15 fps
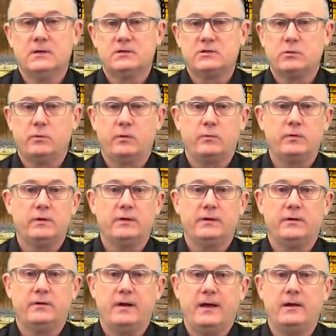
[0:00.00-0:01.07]
so we really
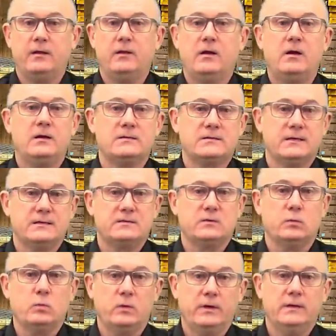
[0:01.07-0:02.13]
are at a loss as to
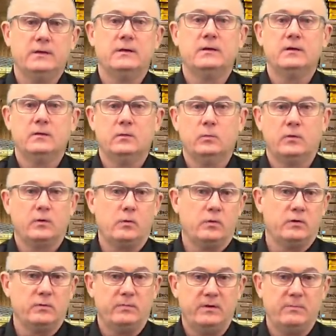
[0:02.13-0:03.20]
when we're
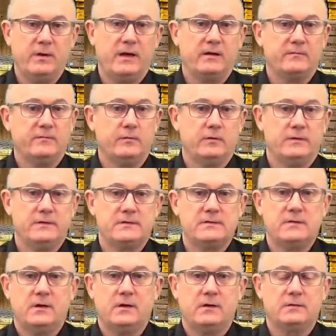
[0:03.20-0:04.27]
going to be back fully
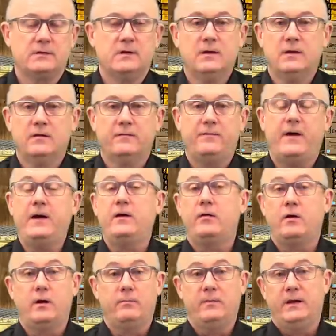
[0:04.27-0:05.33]
stocked.
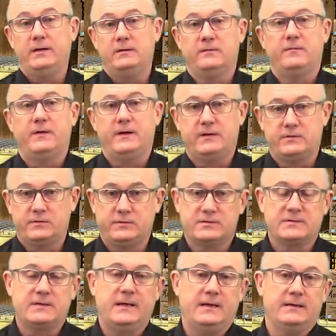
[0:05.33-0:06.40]
Firearm
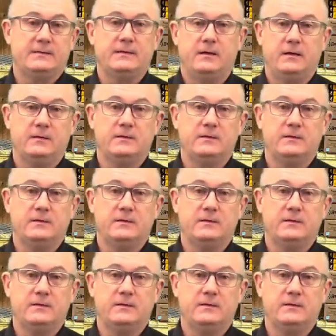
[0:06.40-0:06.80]
manufacturers can't tell